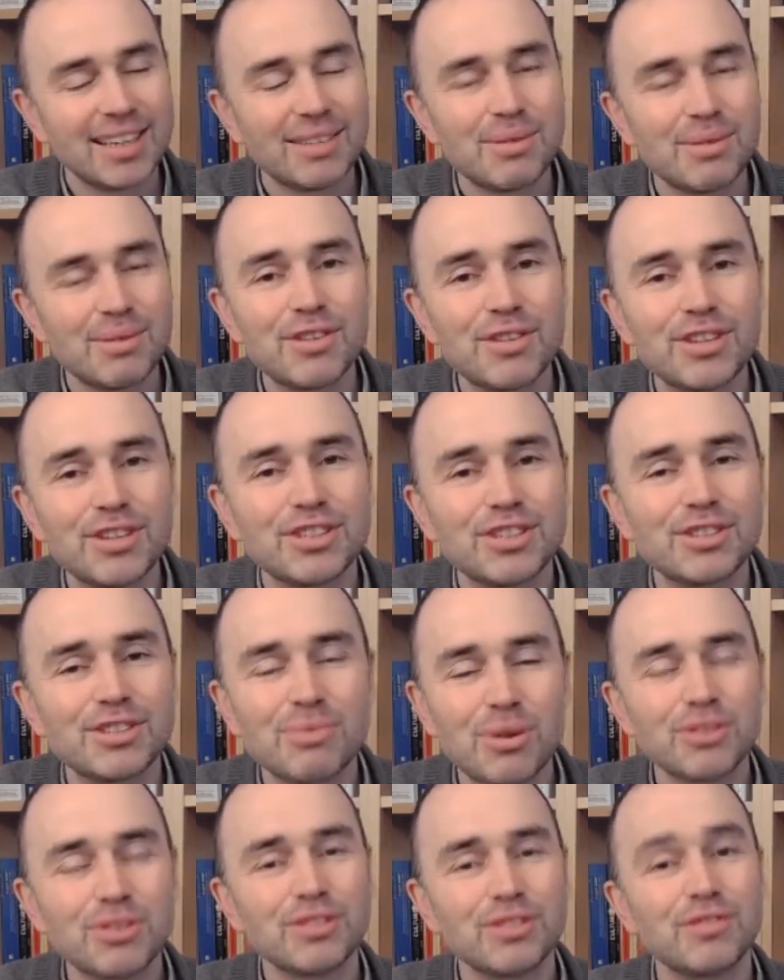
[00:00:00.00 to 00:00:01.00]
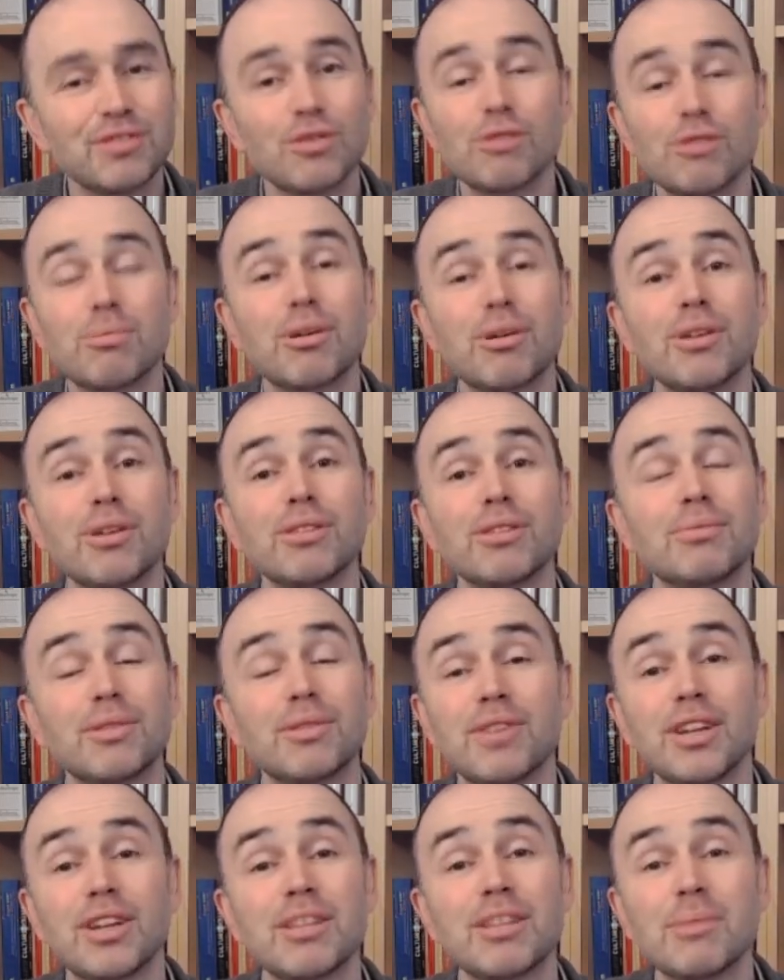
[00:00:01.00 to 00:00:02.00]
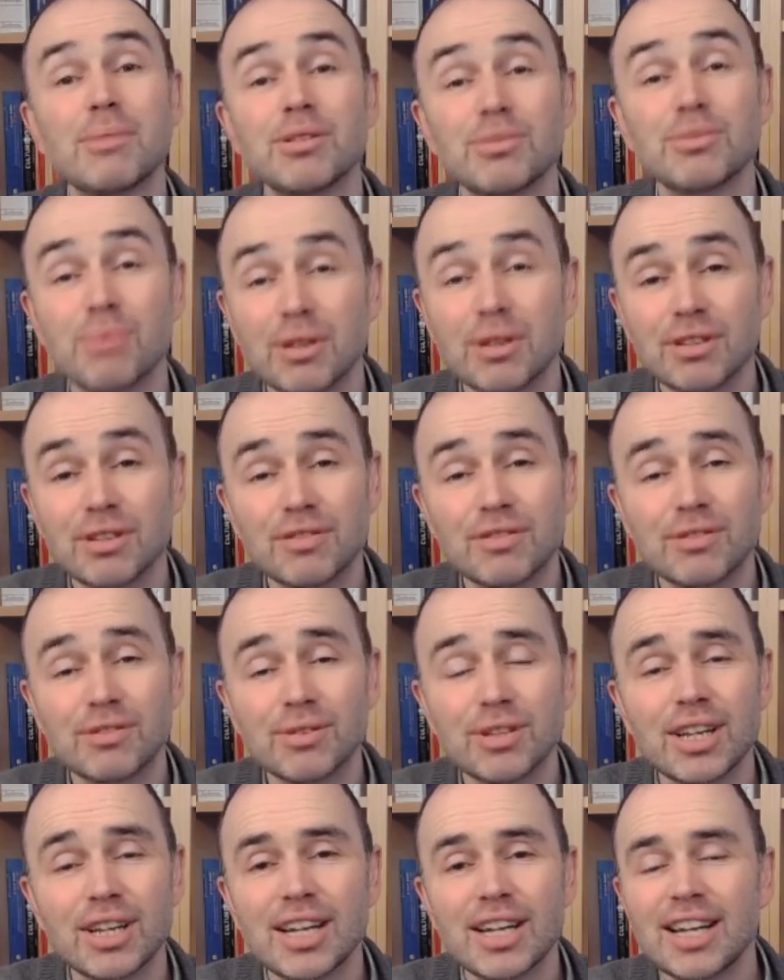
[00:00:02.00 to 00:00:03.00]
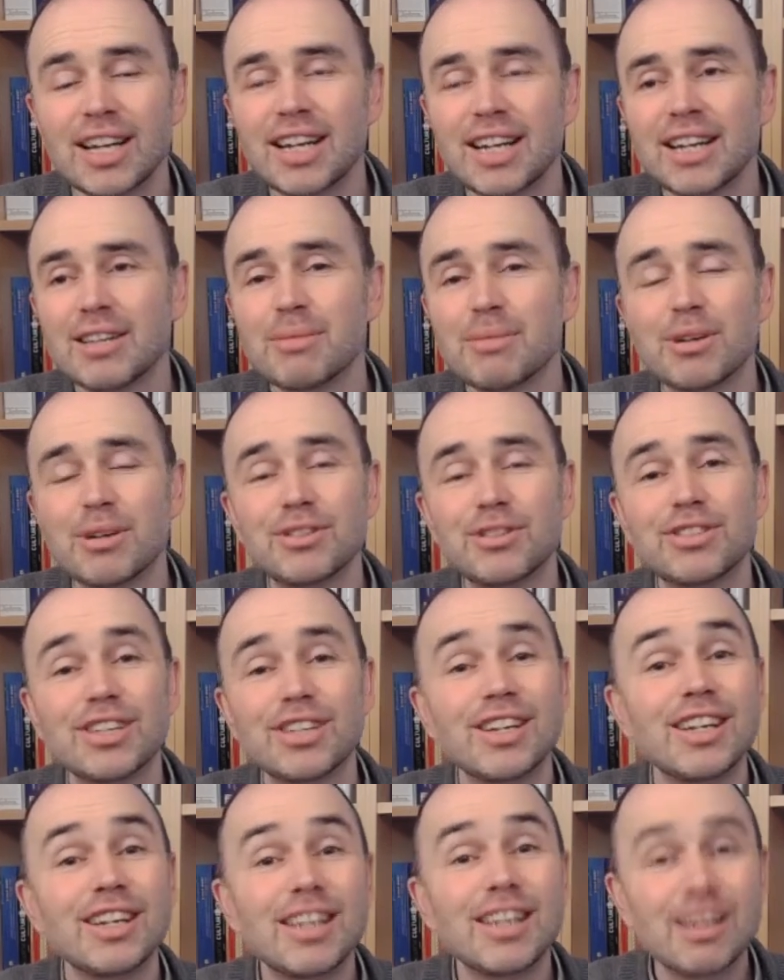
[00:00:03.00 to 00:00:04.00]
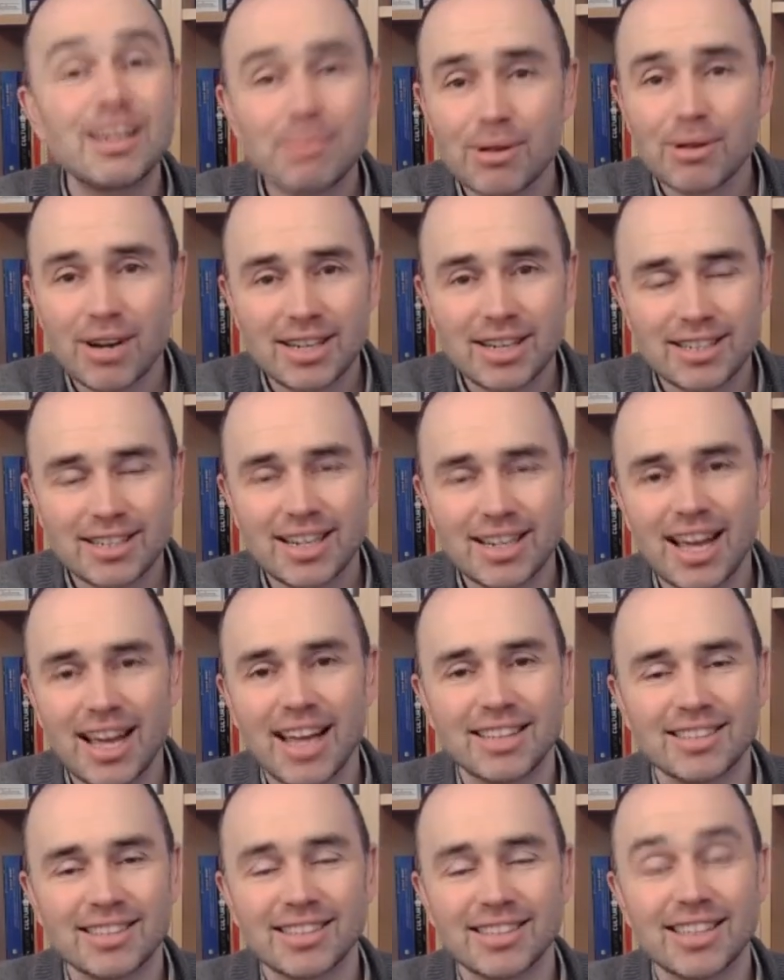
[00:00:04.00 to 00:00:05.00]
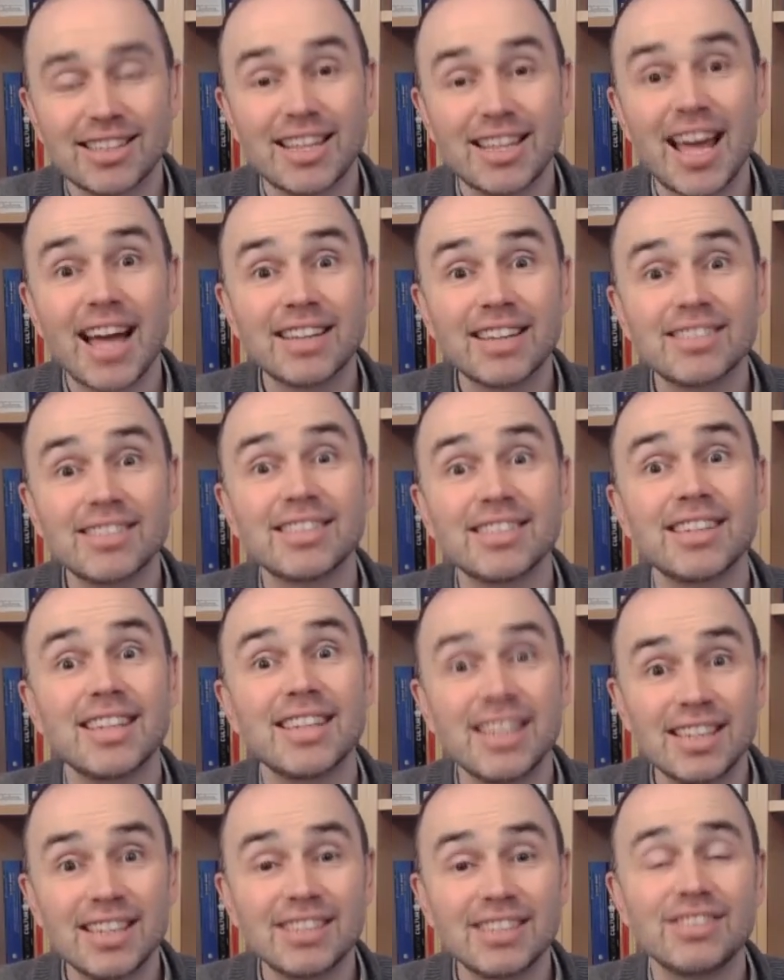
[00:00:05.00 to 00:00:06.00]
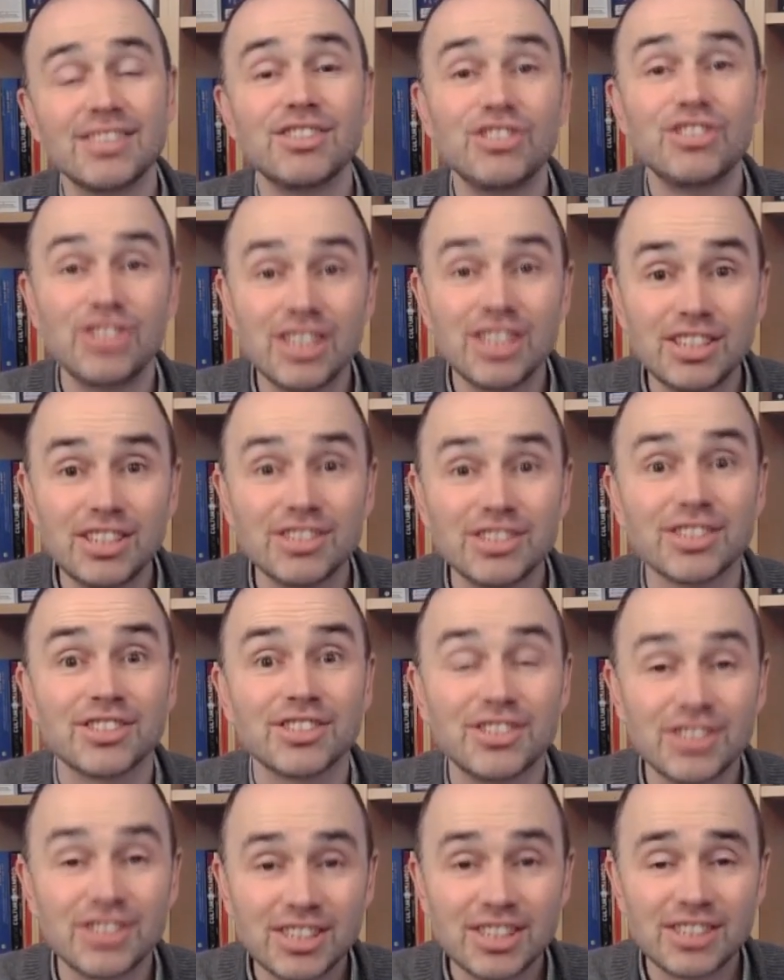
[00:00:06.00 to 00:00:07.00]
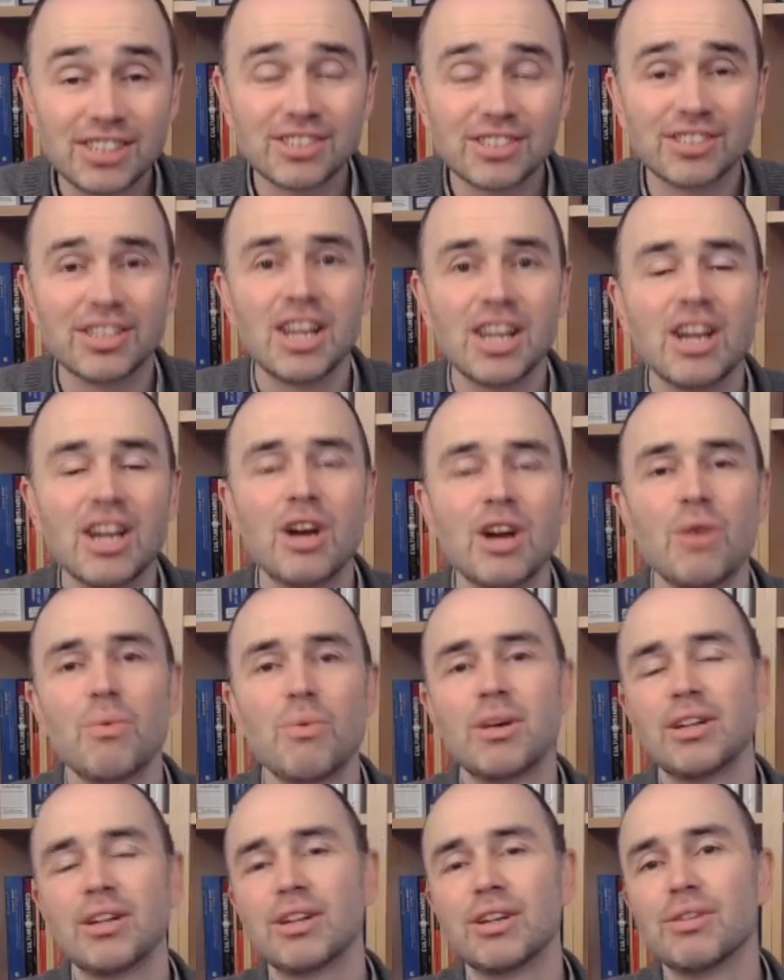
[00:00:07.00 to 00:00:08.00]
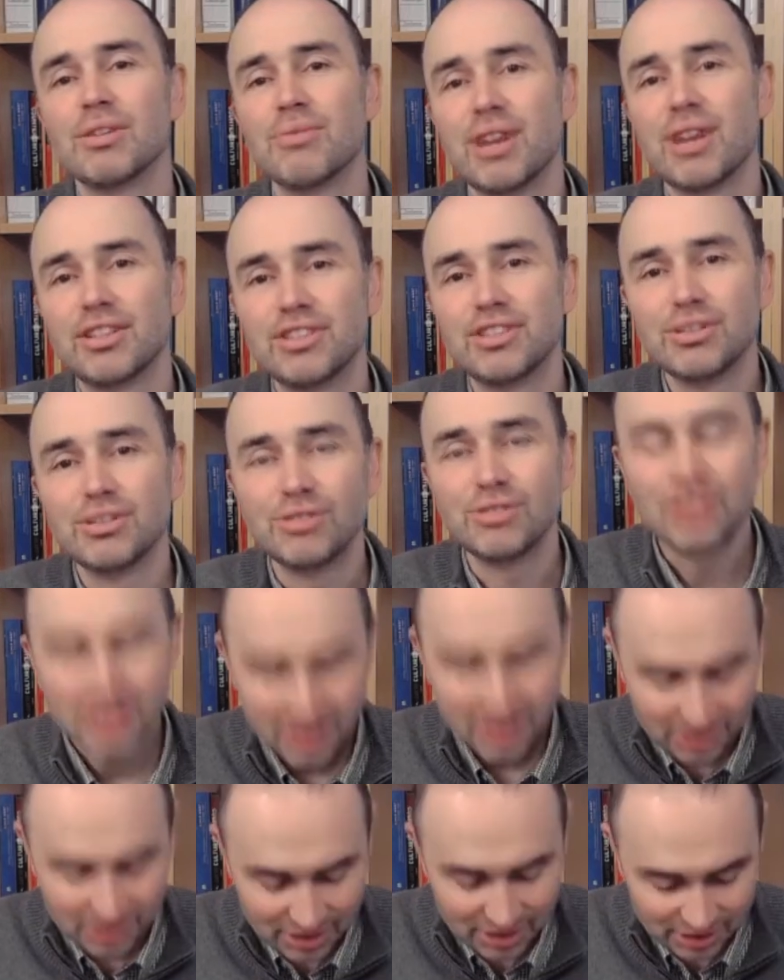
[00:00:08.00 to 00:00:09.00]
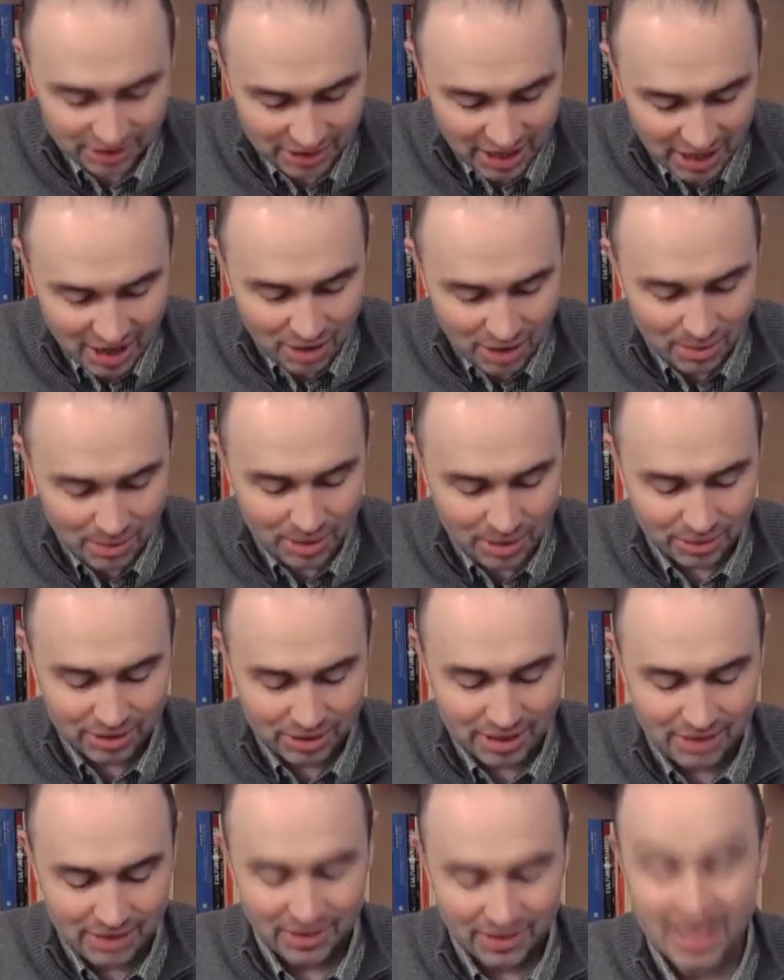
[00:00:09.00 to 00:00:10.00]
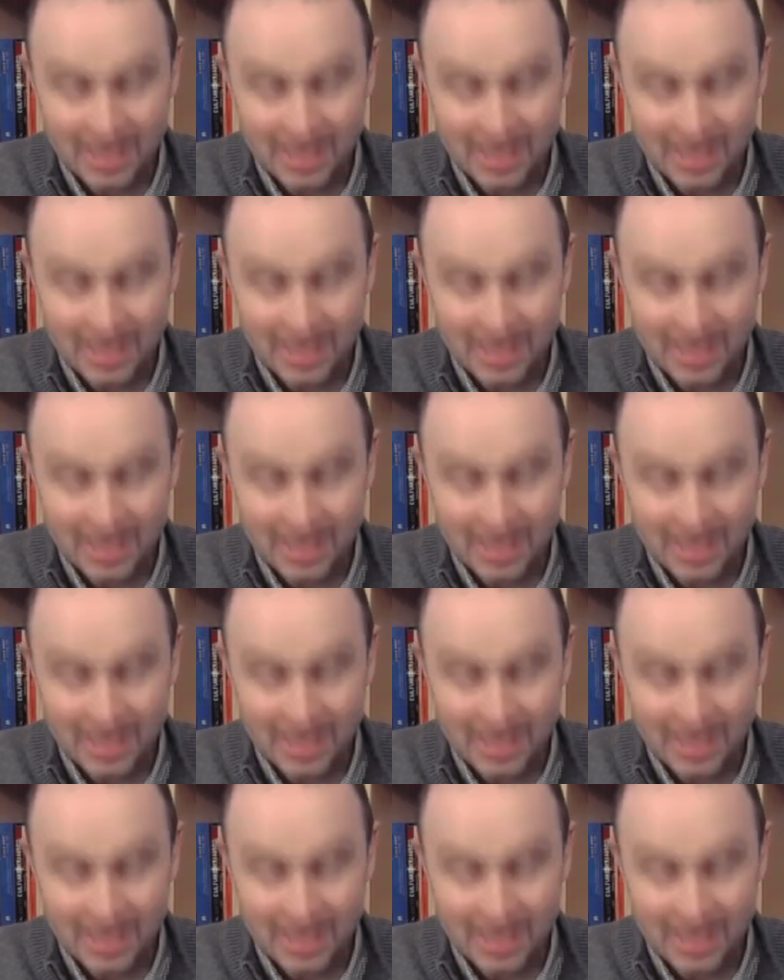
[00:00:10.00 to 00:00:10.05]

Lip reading: Well, verses 1 to 4 provide the most wonderful, the most liberating answer. The answer is Jesus. Jesus will rescue. Jesus will deliver.